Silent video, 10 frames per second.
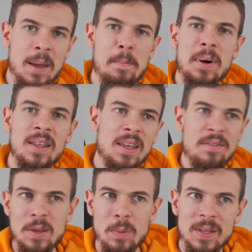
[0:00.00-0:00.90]
But
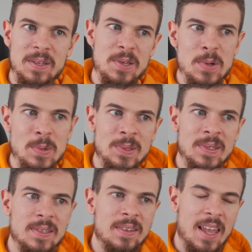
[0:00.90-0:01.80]
if you want to
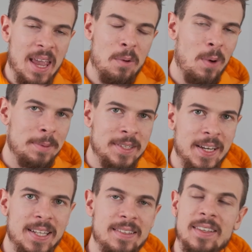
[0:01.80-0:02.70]
use a
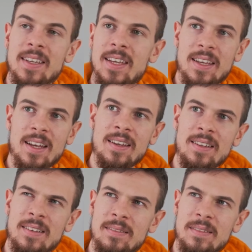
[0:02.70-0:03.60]
website,
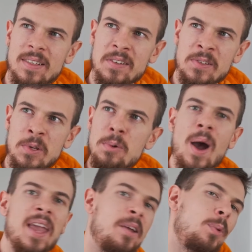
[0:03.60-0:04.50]
there's
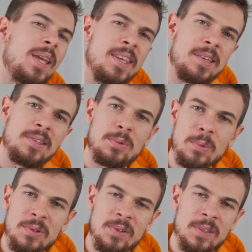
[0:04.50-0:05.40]
UI gradients,
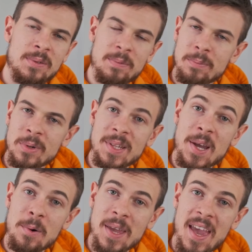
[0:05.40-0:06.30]
which is pretty
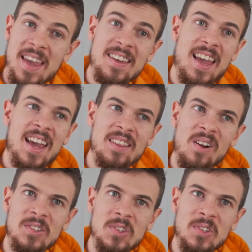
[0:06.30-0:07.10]
okay, and also